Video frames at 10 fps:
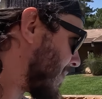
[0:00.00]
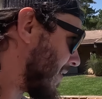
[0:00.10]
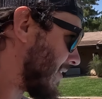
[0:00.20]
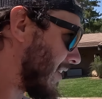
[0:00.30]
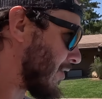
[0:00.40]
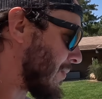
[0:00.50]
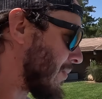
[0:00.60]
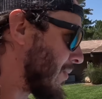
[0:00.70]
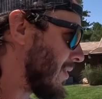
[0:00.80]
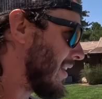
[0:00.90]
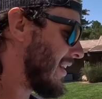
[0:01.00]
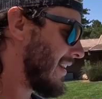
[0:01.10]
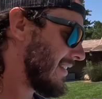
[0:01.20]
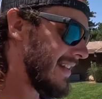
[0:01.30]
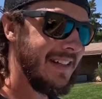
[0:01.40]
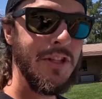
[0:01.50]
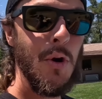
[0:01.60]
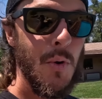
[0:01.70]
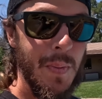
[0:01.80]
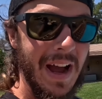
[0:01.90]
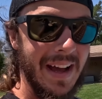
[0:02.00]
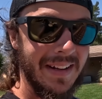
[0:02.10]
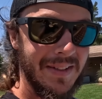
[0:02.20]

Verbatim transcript: above the edge of the pool. It's not too bad.